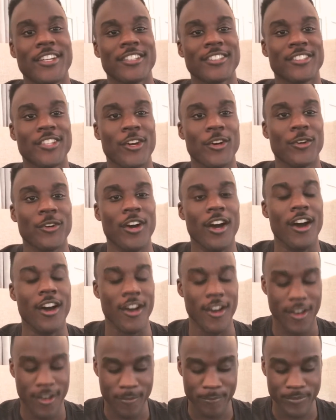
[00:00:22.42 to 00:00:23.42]
So
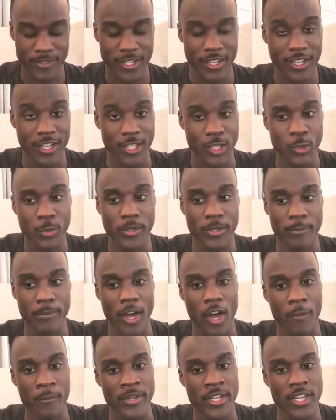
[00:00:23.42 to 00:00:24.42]
um, yeah, a little bit
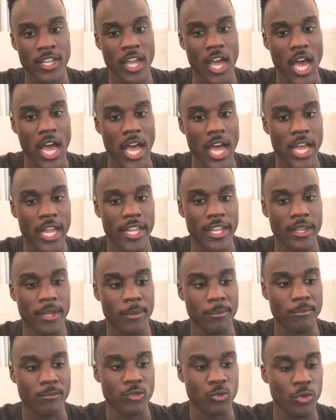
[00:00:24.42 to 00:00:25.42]
about me. I
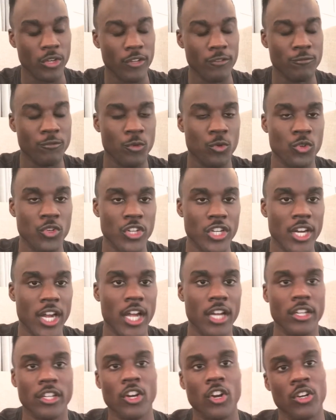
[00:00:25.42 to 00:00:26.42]
am 24.
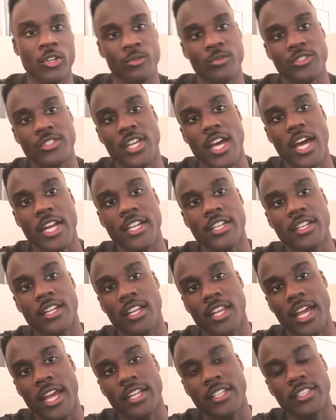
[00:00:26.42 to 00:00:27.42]
I currently reside in
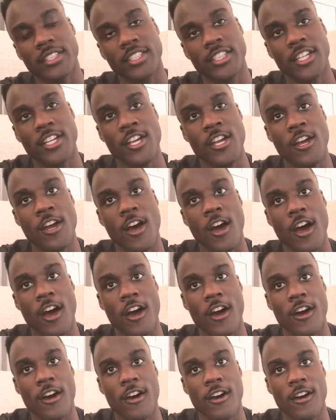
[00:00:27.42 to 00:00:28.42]
Atlanta.
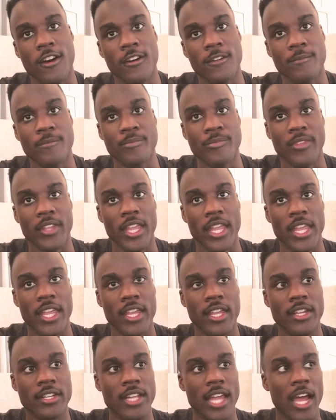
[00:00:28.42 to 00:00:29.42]
Um,
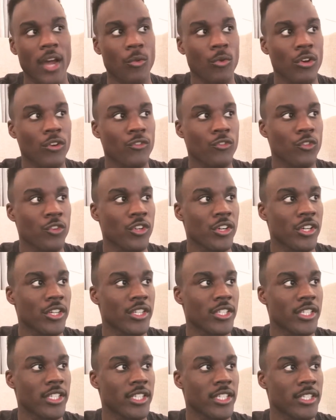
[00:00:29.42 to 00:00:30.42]
and I work
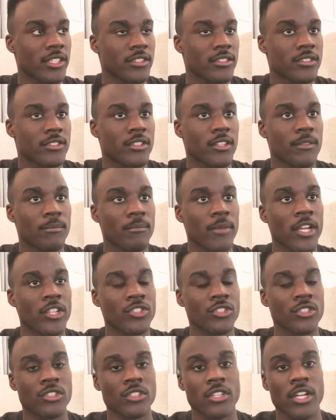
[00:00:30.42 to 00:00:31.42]
for this
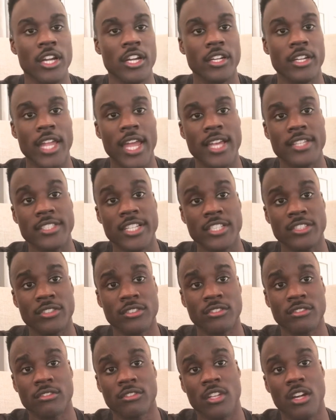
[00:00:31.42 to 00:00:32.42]
major gas
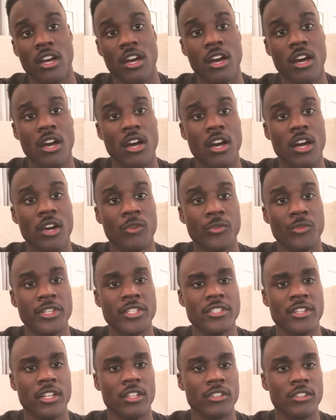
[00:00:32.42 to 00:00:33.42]
station um,
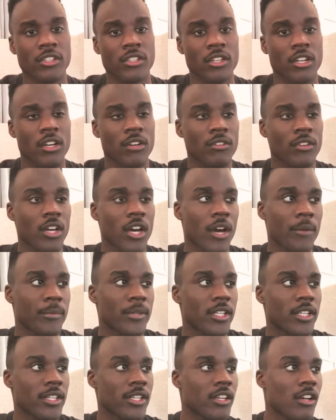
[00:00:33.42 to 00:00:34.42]
retailer owned um,
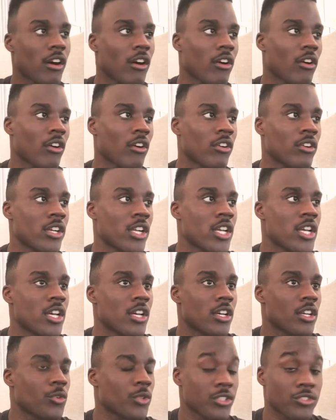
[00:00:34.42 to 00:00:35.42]
company called
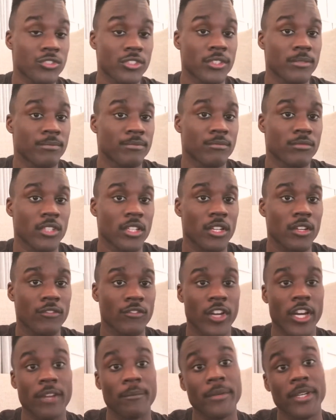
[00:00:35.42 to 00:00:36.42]
QuikTrip. I'm um,
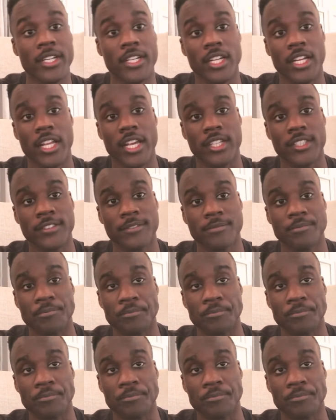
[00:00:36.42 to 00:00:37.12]
very big in Atlanta.